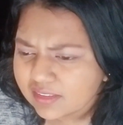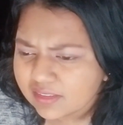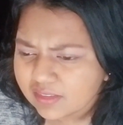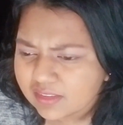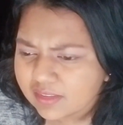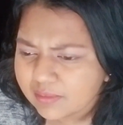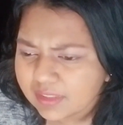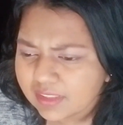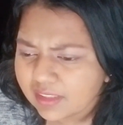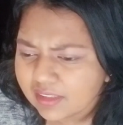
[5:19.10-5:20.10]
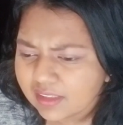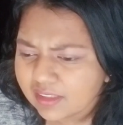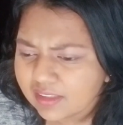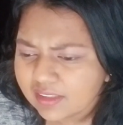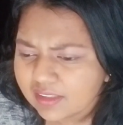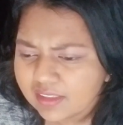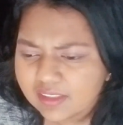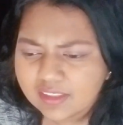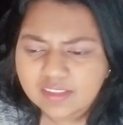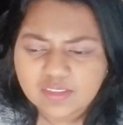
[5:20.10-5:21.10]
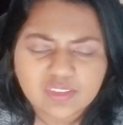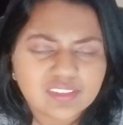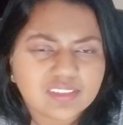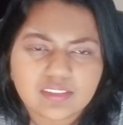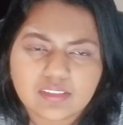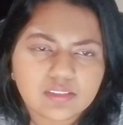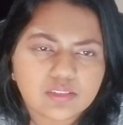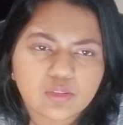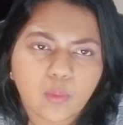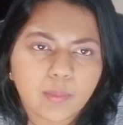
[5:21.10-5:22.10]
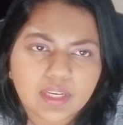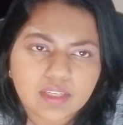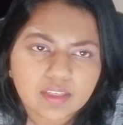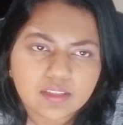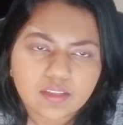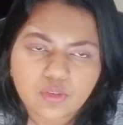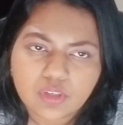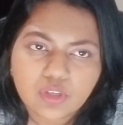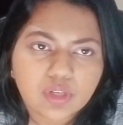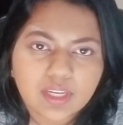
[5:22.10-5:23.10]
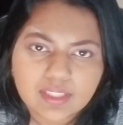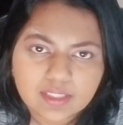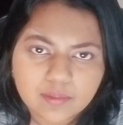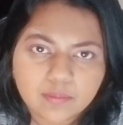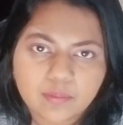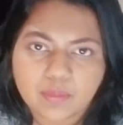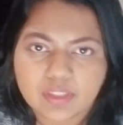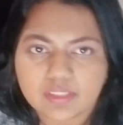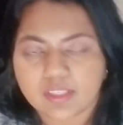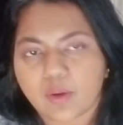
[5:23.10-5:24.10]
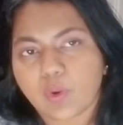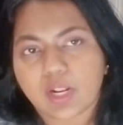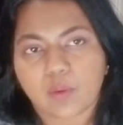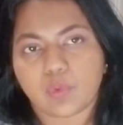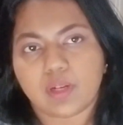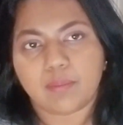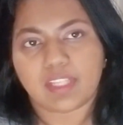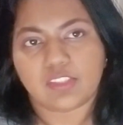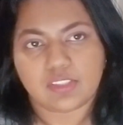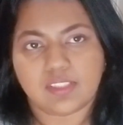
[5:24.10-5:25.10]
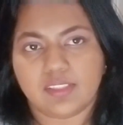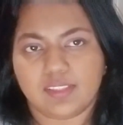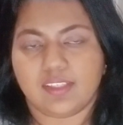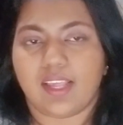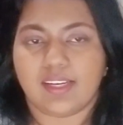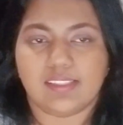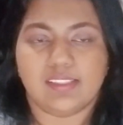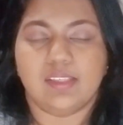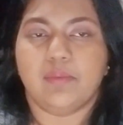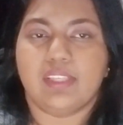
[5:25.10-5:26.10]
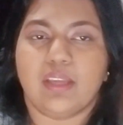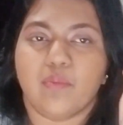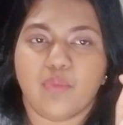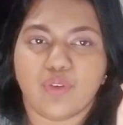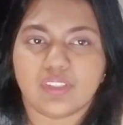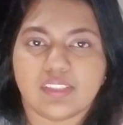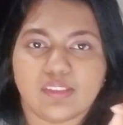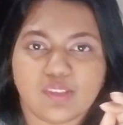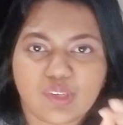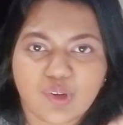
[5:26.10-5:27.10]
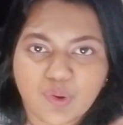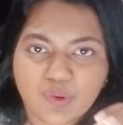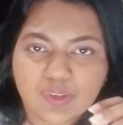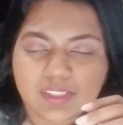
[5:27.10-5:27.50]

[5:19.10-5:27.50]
or something like that. So there's so many. You can look at them. But what I will mention, and this is something important to know,